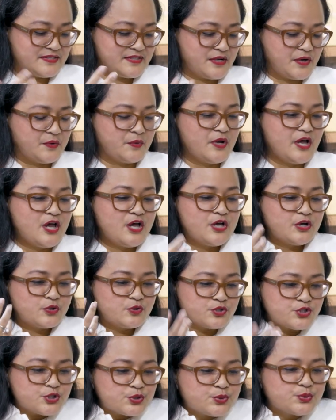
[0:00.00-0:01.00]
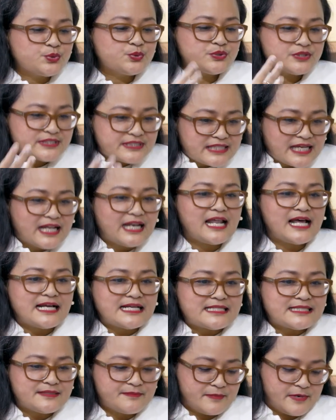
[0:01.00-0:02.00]
So could you tell
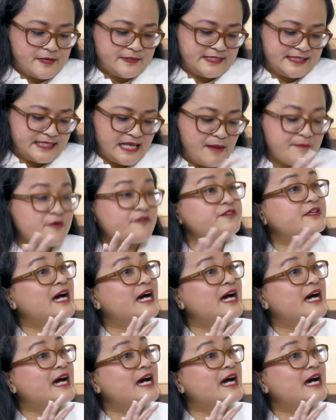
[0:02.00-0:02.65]
us about some of